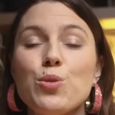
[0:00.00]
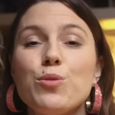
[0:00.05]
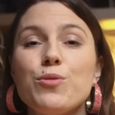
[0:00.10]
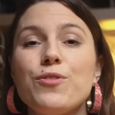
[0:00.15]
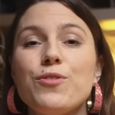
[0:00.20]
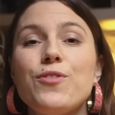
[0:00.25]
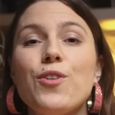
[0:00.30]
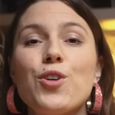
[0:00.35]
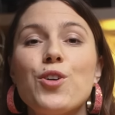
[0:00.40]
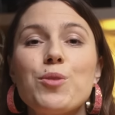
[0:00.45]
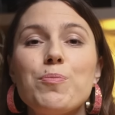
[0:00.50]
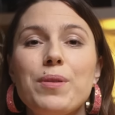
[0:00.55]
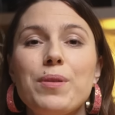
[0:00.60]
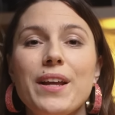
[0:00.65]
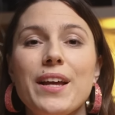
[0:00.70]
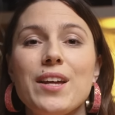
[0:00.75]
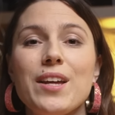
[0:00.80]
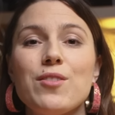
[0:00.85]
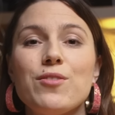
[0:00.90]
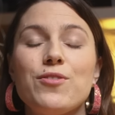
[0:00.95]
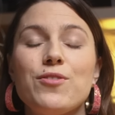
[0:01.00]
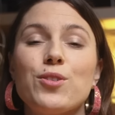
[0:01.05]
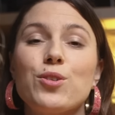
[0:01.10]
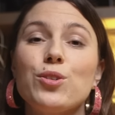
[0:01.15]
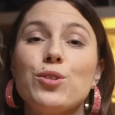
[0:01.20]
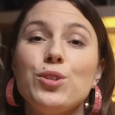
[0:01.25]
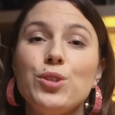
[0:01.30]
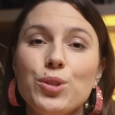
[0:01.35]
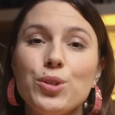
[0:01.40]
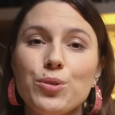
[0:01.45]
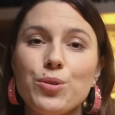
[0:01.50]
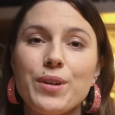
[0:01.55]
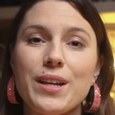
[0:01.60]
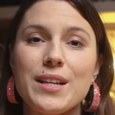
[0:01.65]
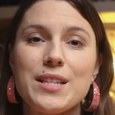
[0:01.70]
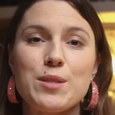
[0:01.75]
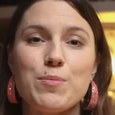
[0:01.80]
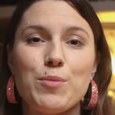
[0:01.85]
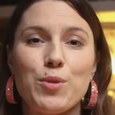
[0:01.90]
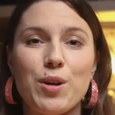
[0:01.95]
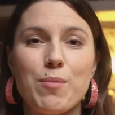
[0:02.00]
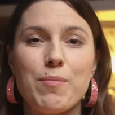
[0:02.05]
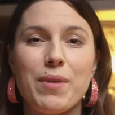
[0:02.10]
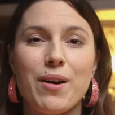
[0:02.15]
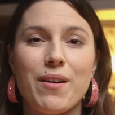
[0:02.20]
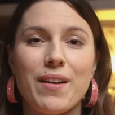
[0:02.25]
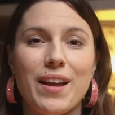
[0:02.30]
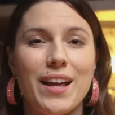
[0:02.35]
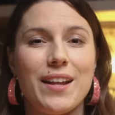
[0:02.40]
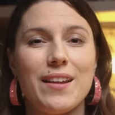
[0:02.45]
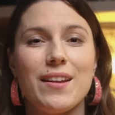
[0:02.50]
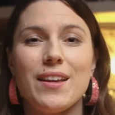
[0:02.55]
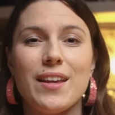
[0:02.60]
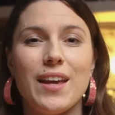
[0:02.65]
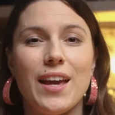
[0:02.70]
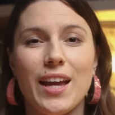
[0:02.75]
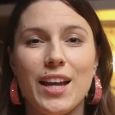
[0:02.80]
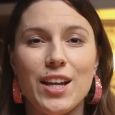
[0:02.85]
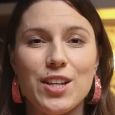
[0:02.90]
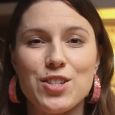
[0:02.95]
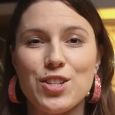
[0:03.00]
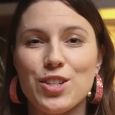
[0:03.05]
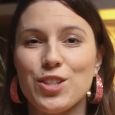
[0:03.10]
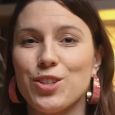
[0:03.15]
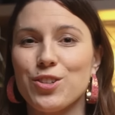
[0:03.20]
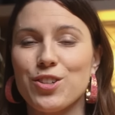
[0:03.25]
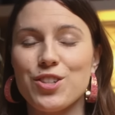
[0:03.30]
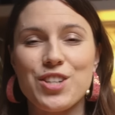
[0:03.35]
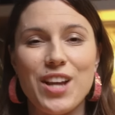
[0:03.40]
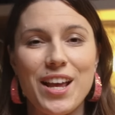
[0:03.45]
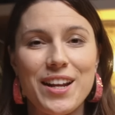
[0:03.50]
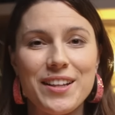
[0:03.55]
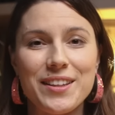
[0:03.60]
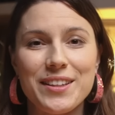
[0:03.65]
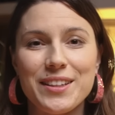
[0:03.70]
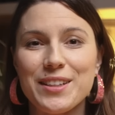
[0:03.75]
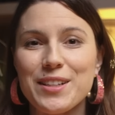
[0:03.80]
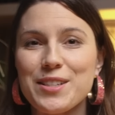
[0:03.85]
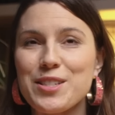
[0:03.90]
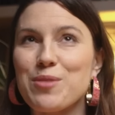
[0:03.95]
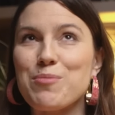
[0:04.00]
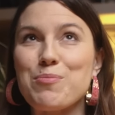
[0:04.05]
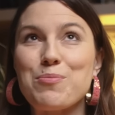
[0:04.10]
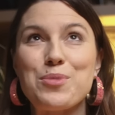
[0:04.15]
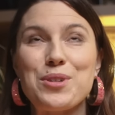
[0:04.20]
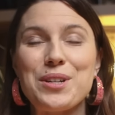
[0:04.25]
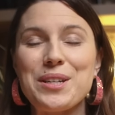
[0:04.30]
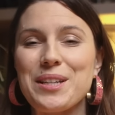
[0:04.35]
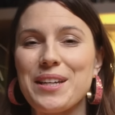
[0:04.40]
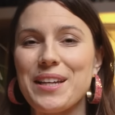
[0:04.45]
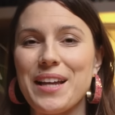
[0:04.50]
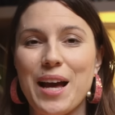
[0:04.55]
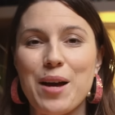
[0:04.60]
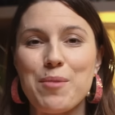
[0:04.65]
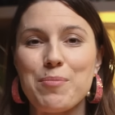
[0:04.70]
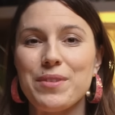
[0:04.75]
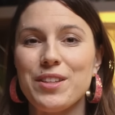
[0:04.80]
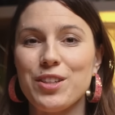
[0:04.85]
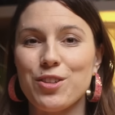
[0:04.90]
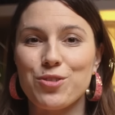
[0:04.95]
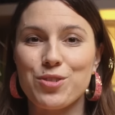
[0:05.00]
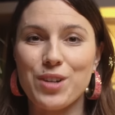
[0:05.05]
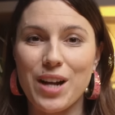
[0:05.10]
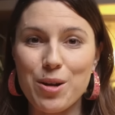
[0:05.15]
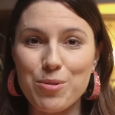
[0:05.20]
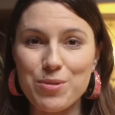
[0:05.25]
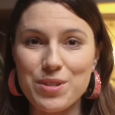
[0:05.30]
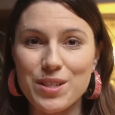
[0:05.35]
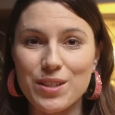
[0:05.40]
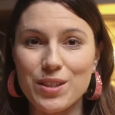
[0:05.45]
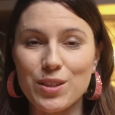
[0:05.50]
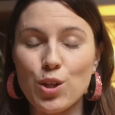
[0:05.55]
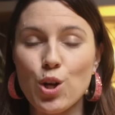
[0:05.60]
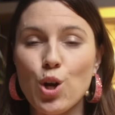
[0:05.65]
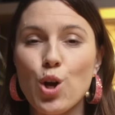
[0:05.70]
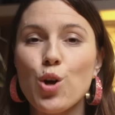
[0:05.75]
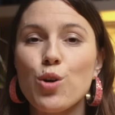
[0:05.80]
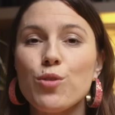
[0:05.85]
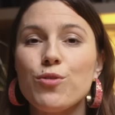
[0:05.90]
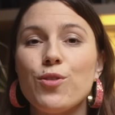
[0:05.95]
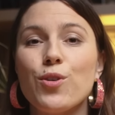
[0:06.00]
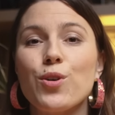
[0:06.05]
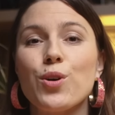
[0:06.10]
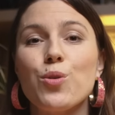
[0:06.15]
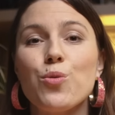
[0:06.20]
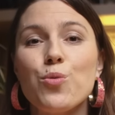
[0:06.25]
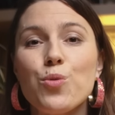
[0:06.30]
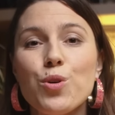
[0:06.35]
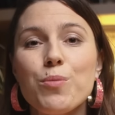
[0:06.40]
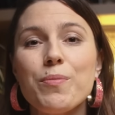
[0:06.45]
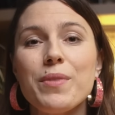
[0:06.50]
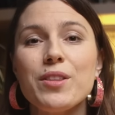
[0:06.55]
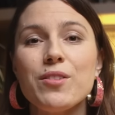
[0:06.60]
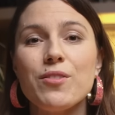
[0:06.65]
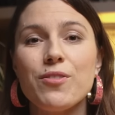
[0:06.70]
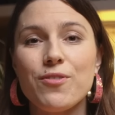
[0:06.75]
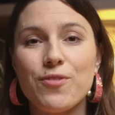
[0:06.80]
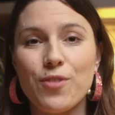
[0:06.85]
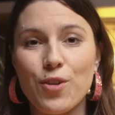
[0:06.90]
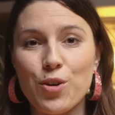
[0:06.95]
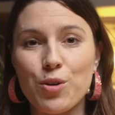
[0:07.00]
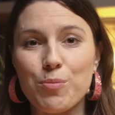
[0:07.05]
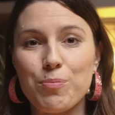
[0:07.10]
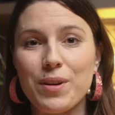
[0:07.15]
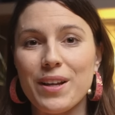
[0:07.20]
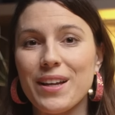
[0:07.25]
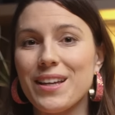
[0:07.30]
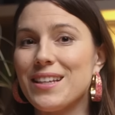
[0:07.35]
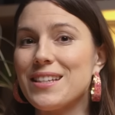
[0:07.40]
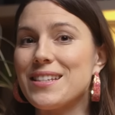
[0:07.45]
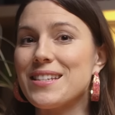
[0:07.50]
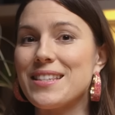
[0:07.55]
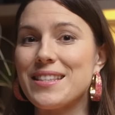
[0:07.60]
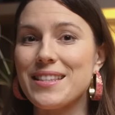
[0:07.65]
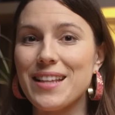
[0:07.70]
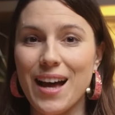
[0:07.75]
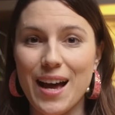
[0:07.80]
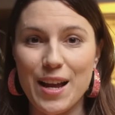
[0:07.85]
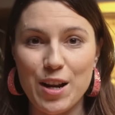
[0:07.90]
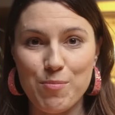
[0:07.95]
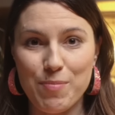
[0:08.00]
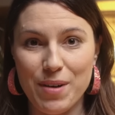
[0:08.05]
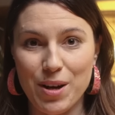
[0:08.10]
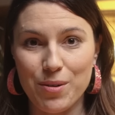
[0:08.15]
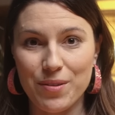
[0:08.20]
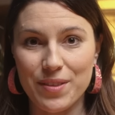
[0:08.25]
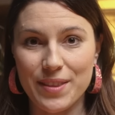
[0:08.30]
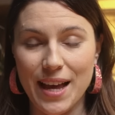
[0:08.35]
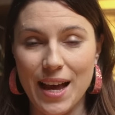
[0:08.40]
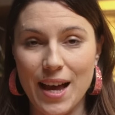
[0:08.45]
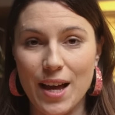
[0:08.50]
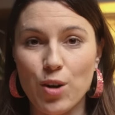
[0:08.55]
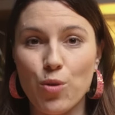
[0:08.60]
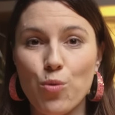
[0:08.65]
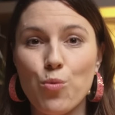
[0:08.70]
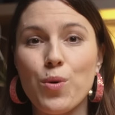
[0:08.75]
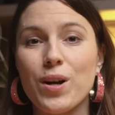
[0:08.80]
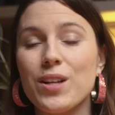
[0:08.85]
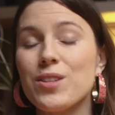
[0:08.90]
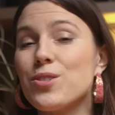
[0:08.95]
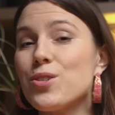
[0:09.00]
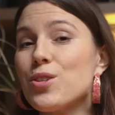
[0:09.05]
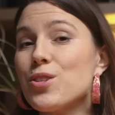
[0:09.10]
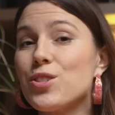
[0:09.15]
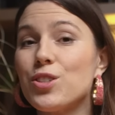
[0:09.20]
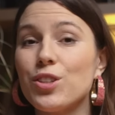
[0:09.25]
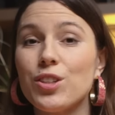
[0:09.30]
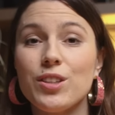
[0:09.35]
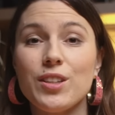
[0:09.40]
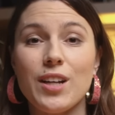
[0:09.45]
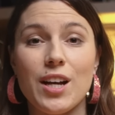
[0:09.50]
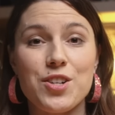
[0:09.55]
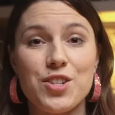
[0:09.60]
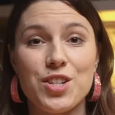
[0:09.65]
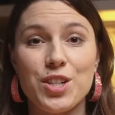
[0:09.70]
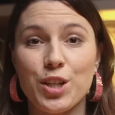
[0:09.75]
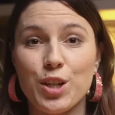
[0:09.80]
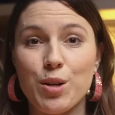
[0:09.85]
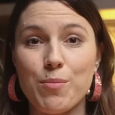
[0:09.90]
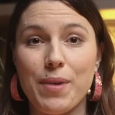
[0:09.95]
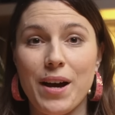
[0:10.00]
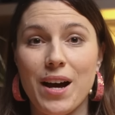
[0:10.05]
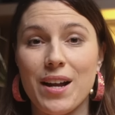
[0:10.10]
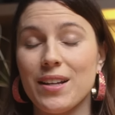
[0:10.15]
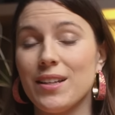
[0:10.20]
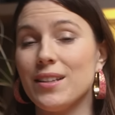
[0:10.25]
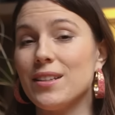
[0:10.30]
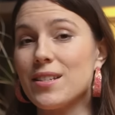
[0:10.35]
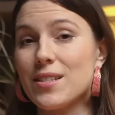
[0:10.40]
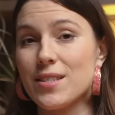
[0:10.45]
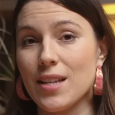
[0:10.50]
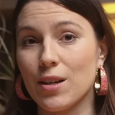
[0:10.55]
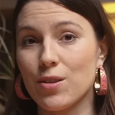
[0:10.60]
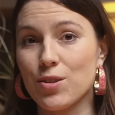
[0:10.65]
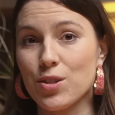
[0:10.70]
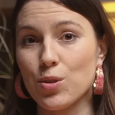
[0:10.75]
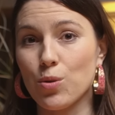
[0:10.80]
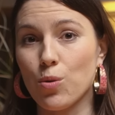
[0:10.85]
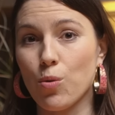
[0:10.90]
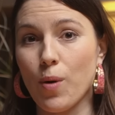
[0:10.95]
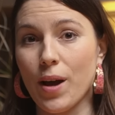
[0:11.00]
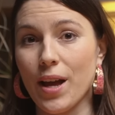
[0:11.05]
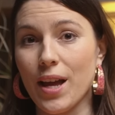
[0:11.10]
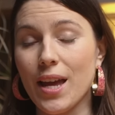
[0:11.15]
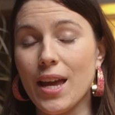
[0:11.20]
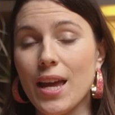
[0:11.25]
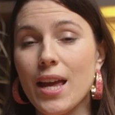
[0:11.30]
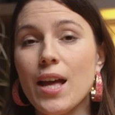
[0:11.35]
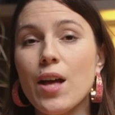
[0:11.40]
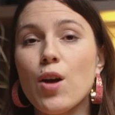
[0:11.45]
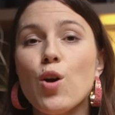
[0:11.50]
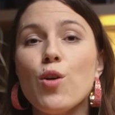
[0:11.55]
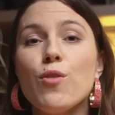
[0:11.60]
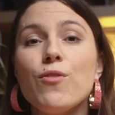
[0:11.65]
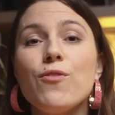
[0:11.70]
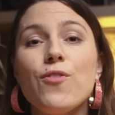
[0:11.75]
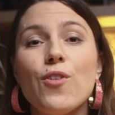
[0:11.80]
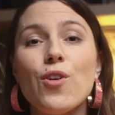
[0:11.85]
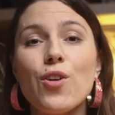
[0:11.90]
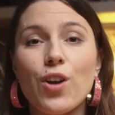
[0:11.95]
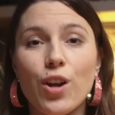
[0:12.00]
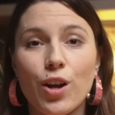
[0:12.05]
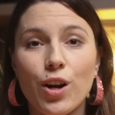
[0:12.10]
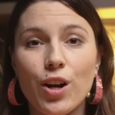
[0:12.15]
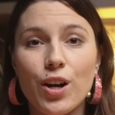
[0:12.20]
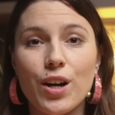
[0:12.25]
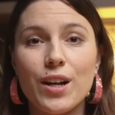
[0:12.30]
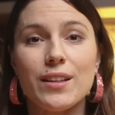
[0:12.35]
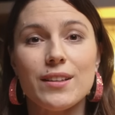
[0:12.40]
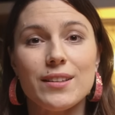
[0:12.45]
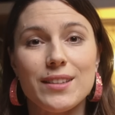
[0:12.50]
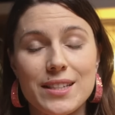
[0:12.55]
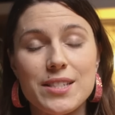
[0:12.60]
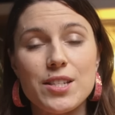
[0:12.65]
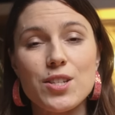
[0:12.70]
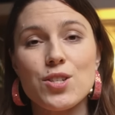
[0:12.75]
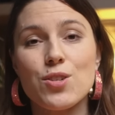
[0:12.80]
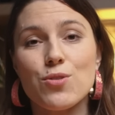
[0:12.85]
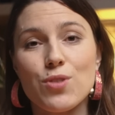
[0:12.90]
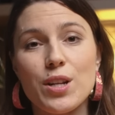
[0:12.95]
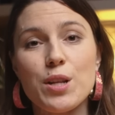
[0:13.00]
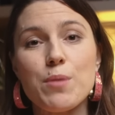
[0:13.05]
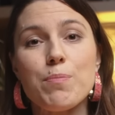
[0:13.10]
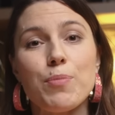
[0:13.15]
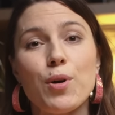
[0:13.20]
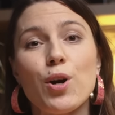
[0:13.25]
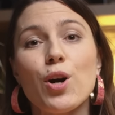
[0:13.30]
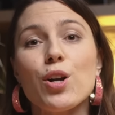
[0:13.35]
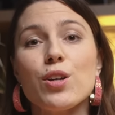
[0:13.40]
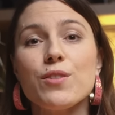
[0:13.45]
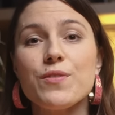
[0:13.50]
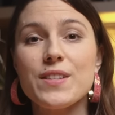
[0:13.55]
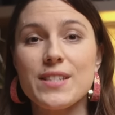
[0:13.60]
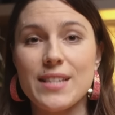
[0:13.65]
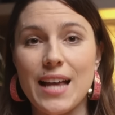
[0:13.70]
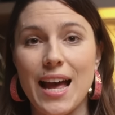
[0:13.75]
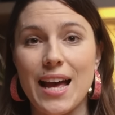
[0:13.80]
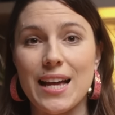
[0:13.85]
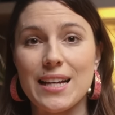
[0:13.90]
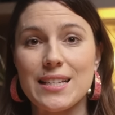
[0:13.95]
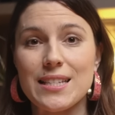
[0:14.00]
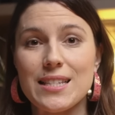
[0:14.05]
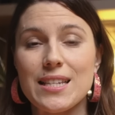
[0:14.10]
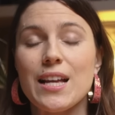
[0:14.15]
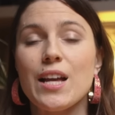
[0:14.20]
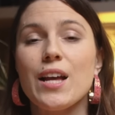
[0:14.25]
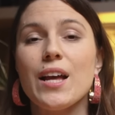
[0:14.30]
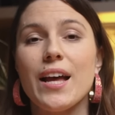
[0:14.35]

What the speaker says: foreplay for you, it's more about engaging your genitals and bringing up the arousal. For a woman, foreplay is not about that. Once you start touching her body in a sexual way, for her, this is already part of sex.